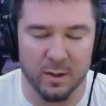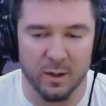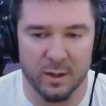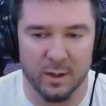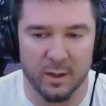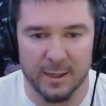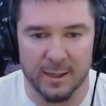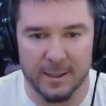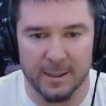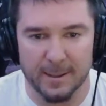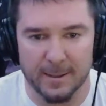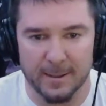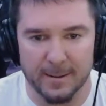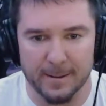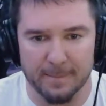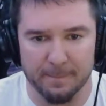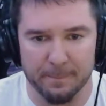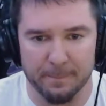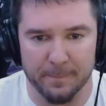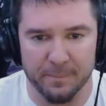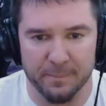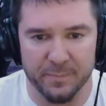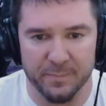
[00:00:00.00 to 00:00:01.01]

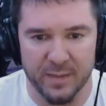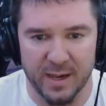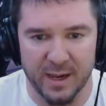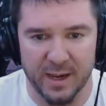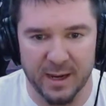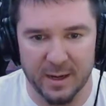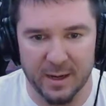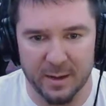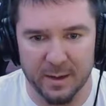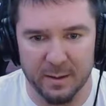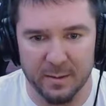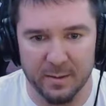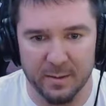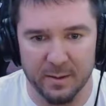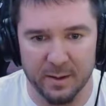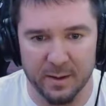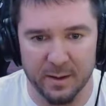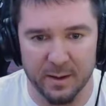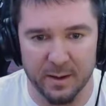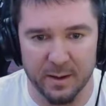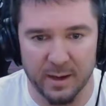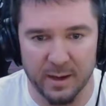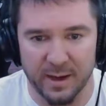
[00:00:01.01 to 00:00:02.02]
And
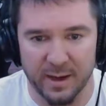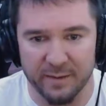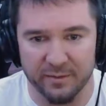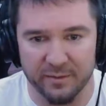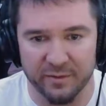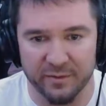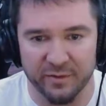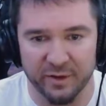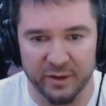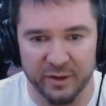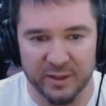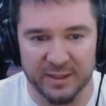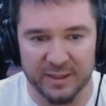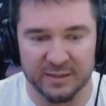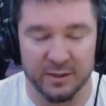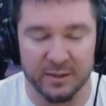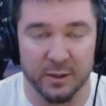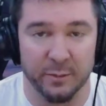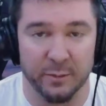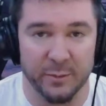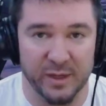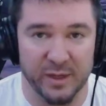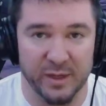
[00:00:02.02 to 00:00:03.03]
I have a feeling that's
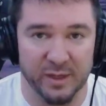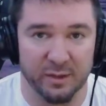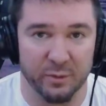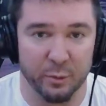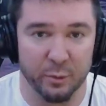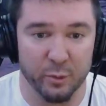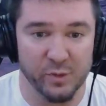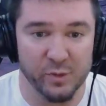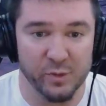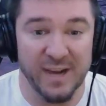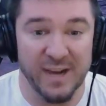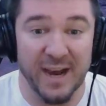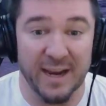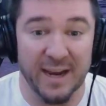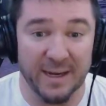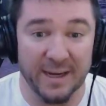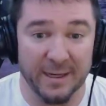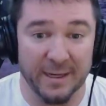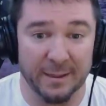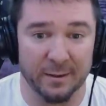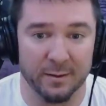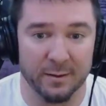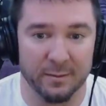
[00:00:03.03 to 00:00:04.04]
going to be through
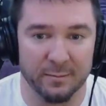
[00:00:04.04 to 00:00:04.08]
diet.